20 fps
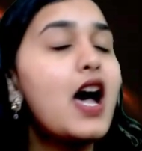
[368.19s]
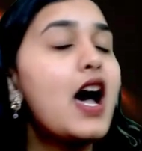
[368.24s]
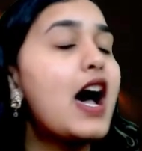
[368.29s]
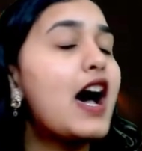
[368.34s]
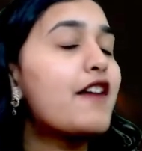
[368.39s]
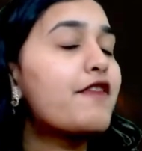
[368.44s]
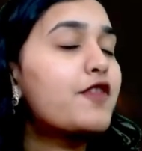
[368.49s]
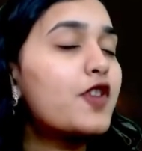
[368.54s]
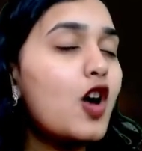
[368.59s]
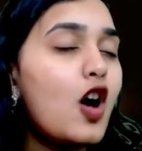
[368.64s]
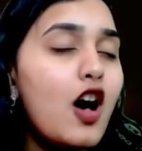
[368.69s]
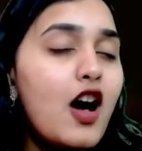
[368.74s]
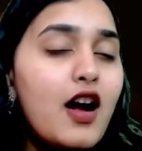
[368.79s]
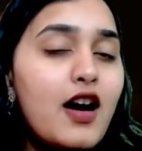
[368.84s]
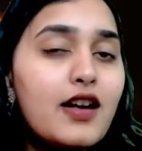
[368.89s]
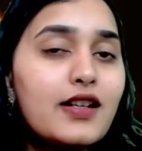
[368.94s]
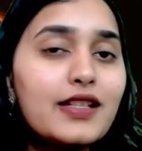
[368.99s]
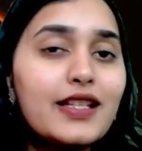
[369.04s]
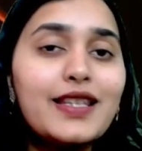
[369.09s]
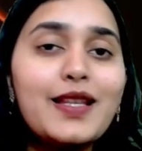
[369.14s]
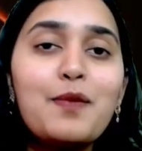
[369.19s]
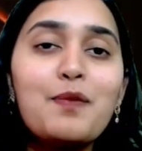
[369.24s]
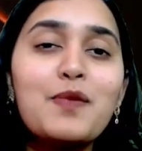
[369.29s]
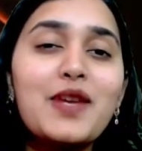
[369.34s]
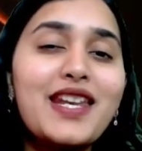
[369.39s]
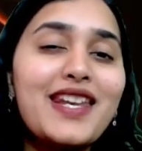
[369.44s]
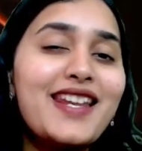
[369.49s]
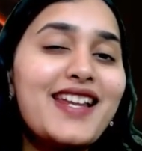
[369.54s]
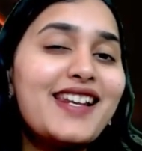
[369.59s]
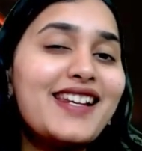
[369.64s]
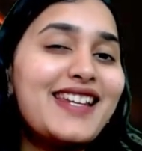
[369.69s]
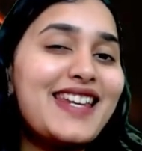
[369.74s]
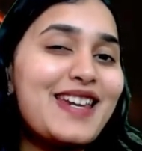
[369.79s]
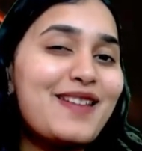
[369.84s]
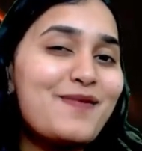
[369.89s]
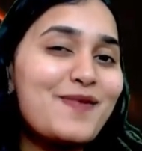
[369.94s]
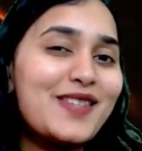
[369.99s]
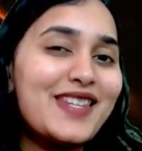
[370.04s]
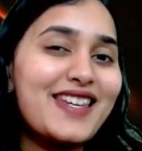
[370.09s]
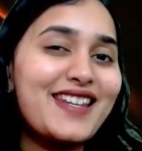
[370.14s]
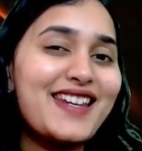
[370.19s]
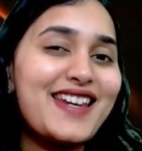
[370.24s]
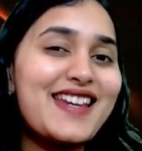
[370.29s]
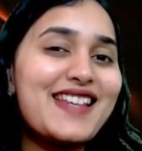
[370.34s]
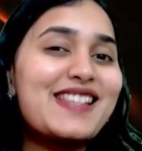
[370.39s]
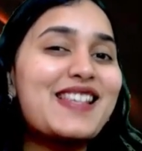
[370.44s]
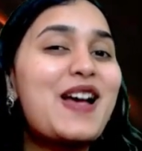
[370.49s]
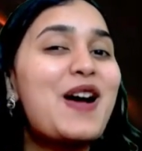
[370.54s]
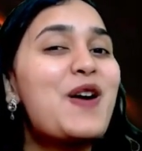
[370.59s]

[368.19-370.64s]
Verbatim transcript: Of course, in the Minnal KEAM series,